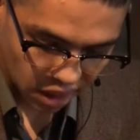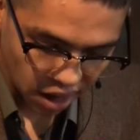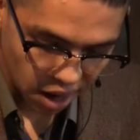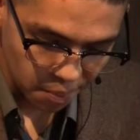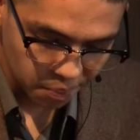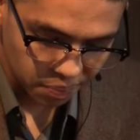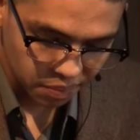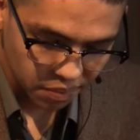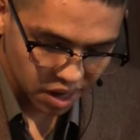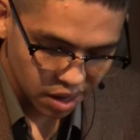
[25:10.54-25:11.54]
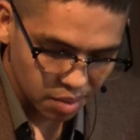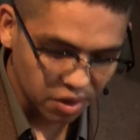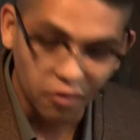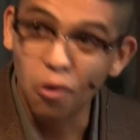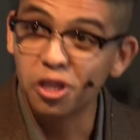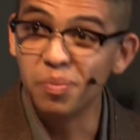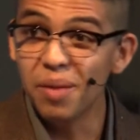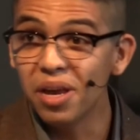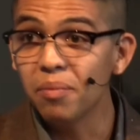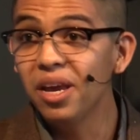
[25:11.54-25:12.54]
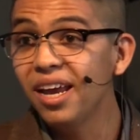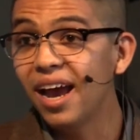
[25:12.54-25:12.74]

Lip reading: But of course, me being me,